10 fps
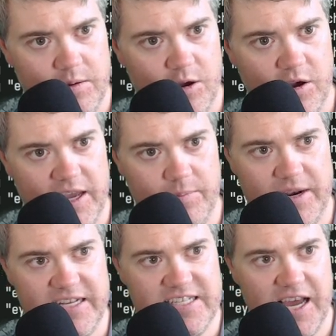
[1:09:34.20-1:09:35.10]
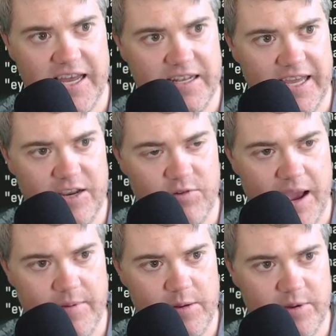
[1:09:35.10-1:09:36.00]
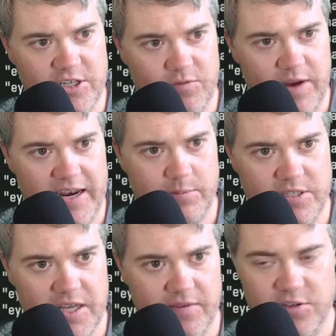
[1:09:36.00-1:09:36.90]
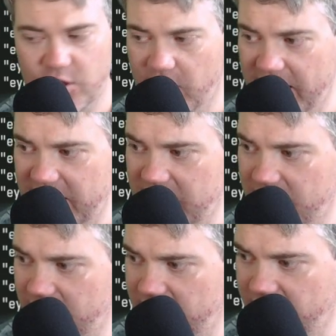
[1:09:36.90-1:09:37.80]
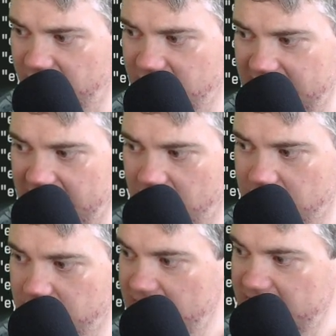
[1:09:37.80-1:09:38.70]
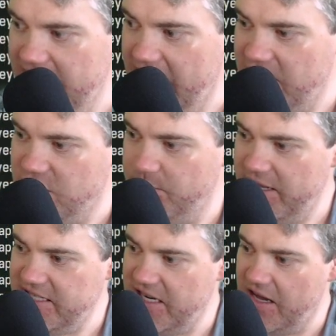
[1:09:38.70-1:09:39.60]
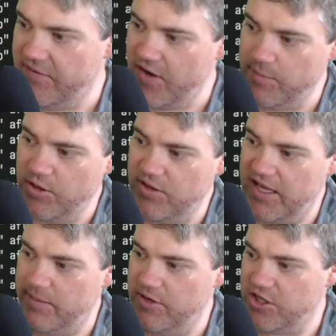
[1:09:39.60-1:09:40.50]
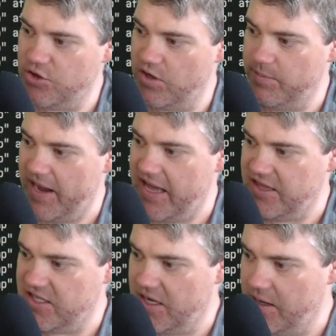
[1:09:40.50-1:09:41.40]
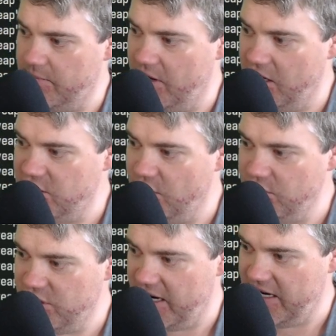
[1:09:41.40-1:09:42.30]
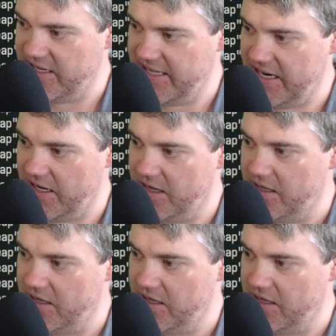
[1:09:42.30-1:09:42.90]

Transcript: okay, but it's not like grabbing a bunch of random stuff. So I need to figure that out. Yeah, it should be easy enough. Upload the image, store the path to some associated data.